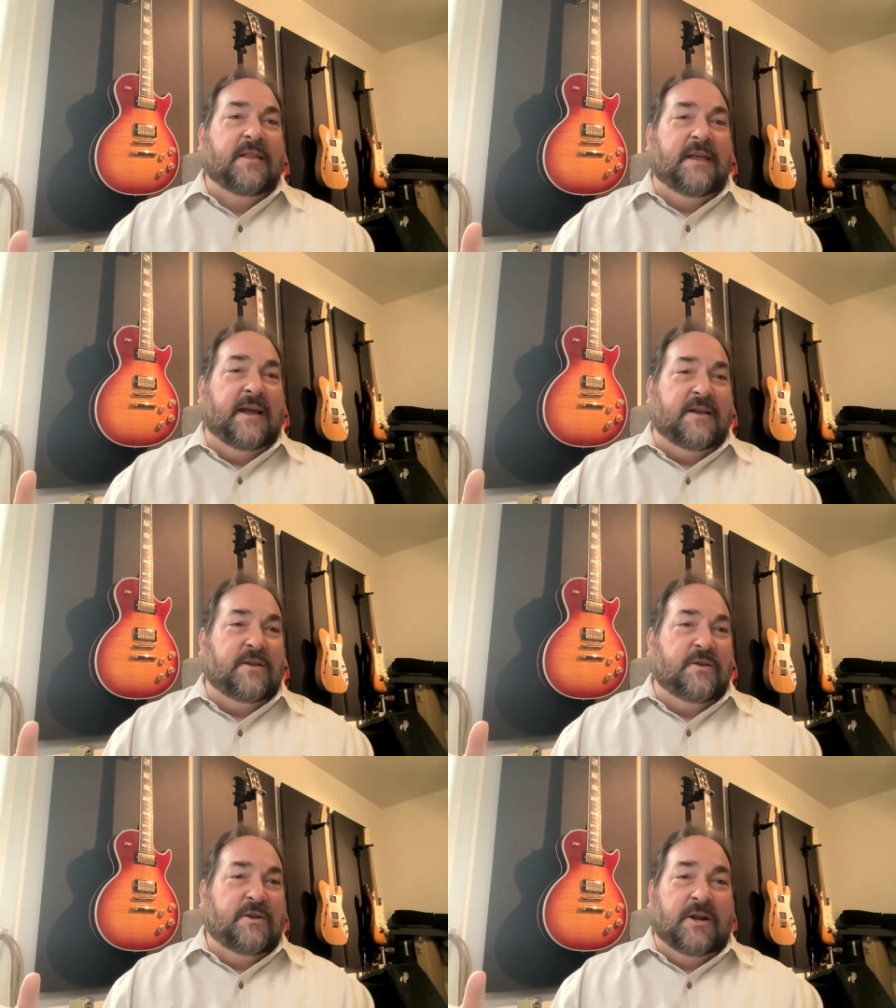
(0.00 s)
that
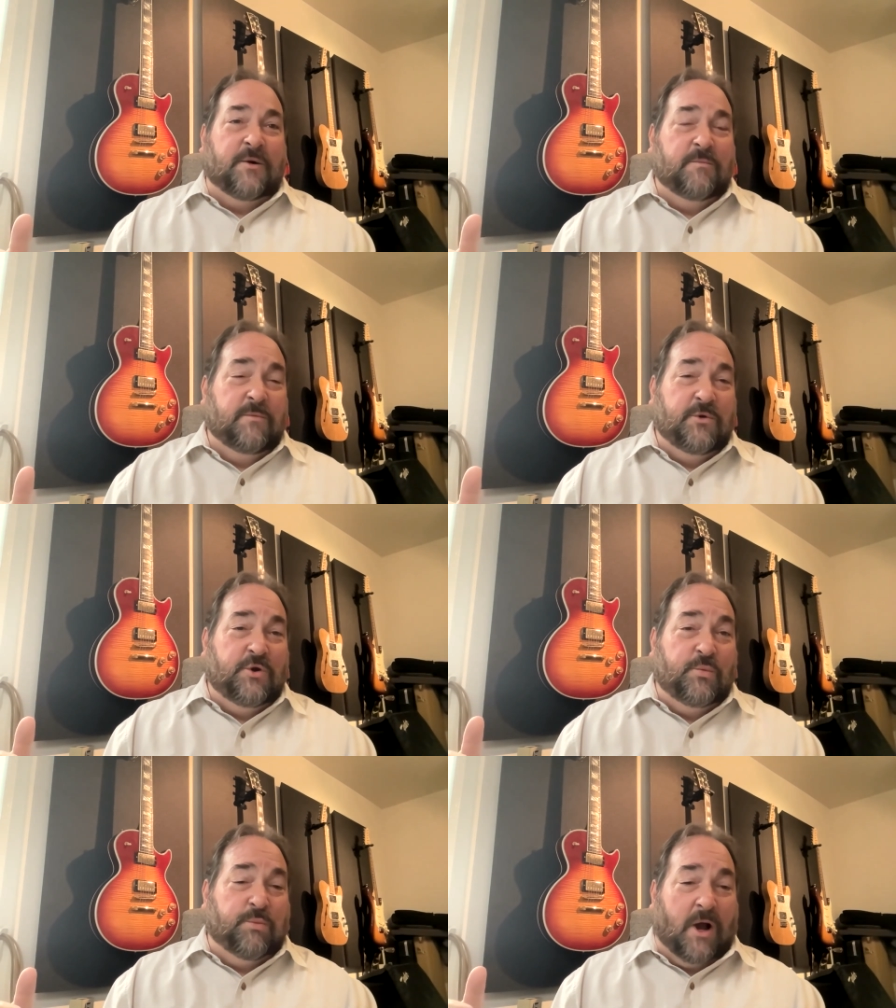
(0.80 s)
you know
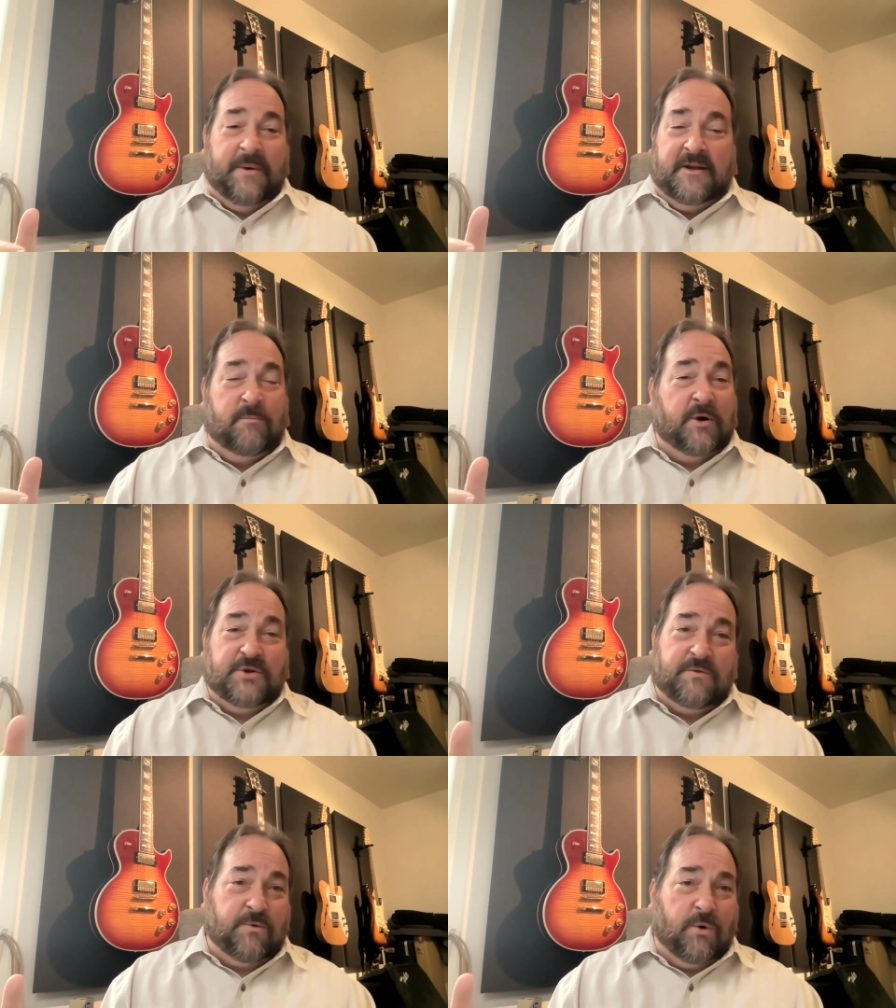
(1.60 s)
you probably didn't
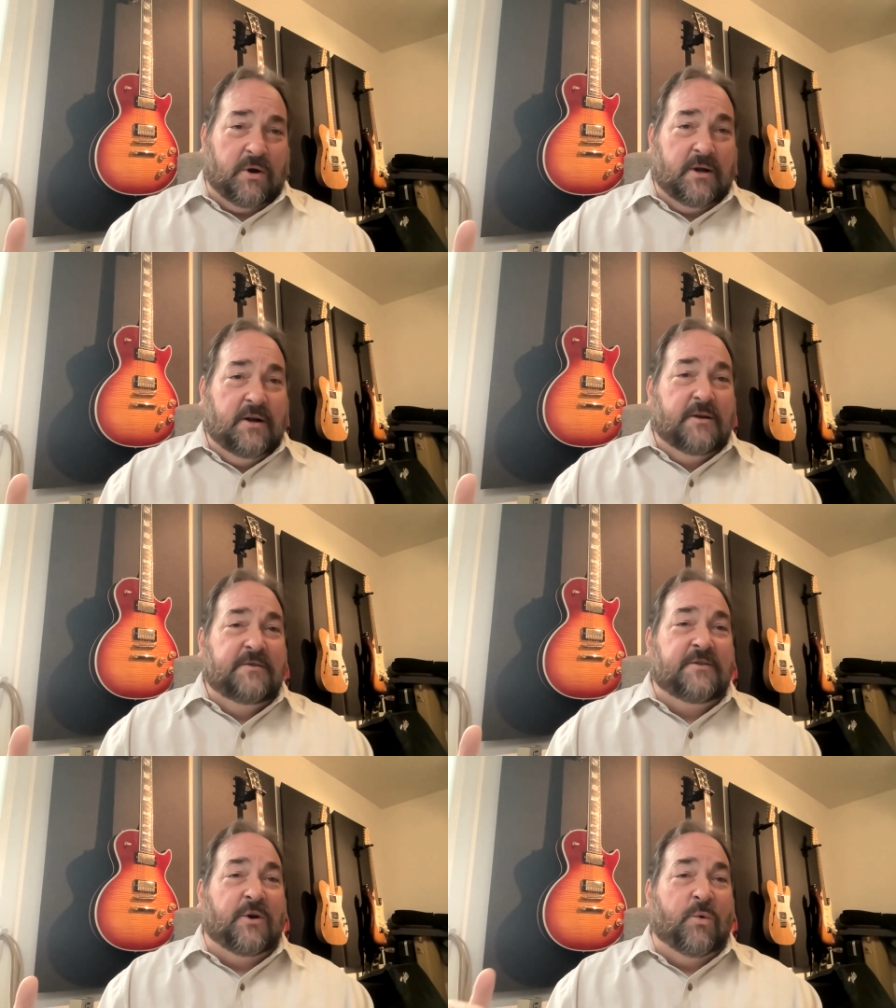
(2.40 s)
budget for
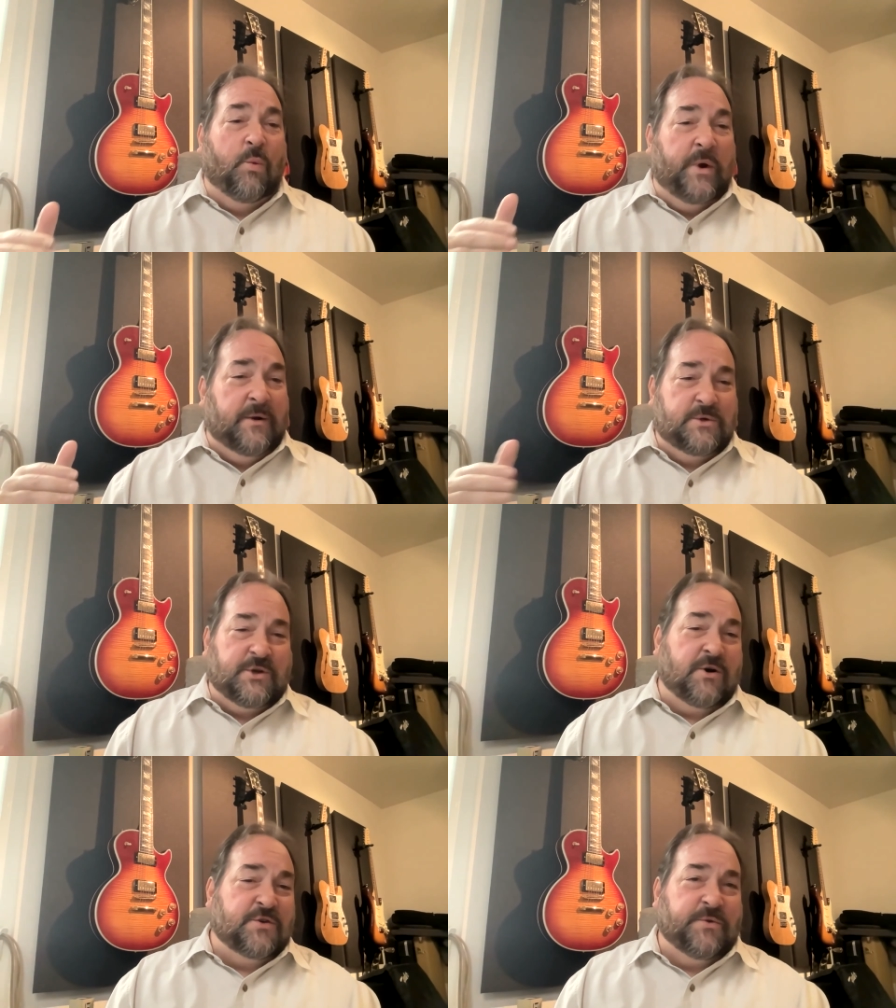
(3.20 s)
so we don't
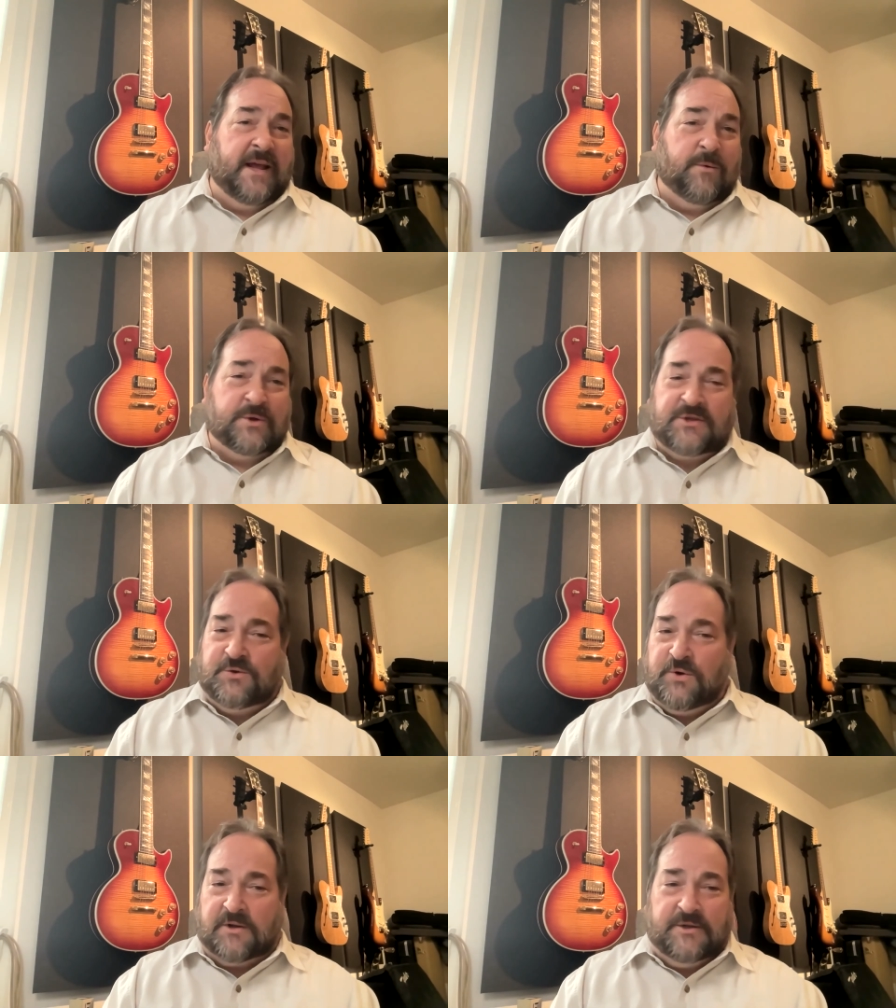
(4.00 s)
charge for that we're
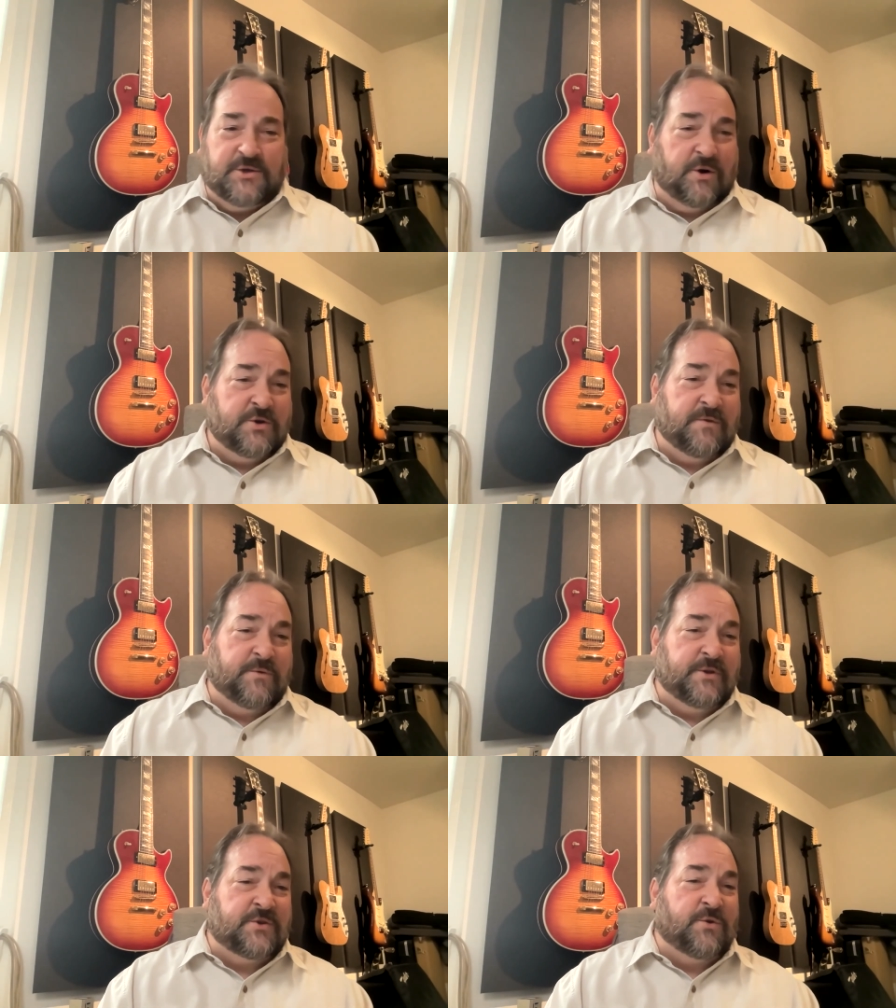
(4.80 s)
strictly charging
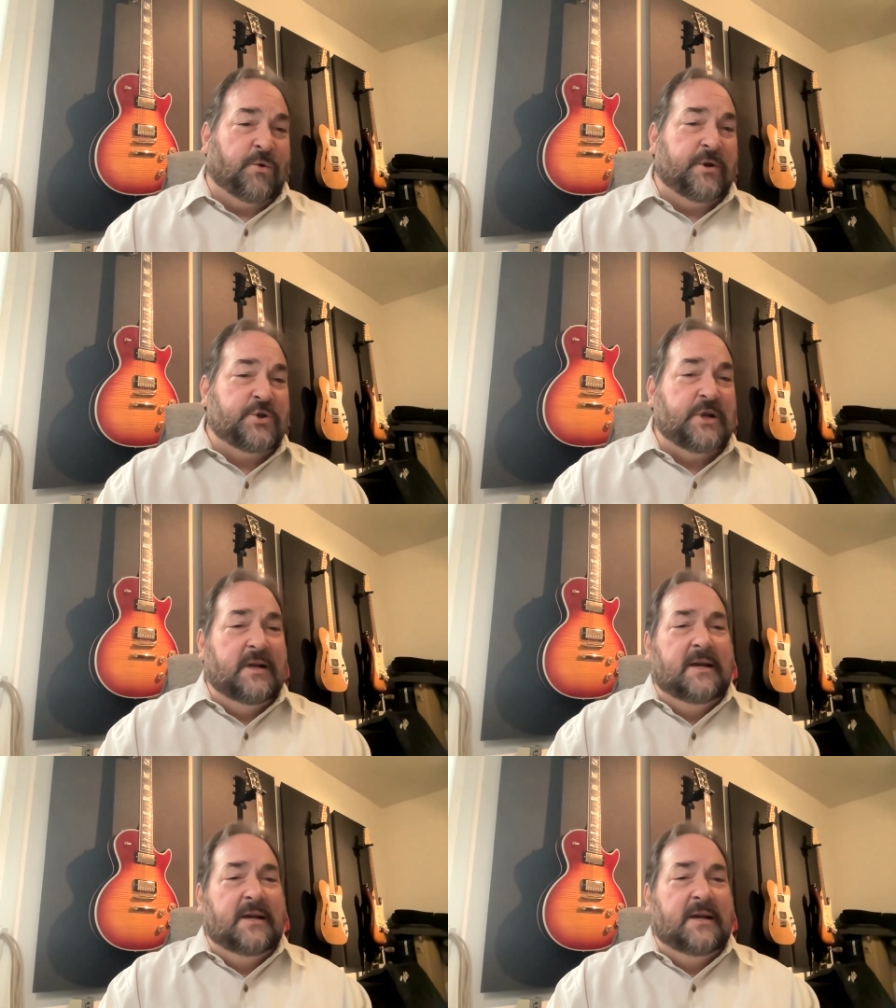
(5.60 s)
for the storage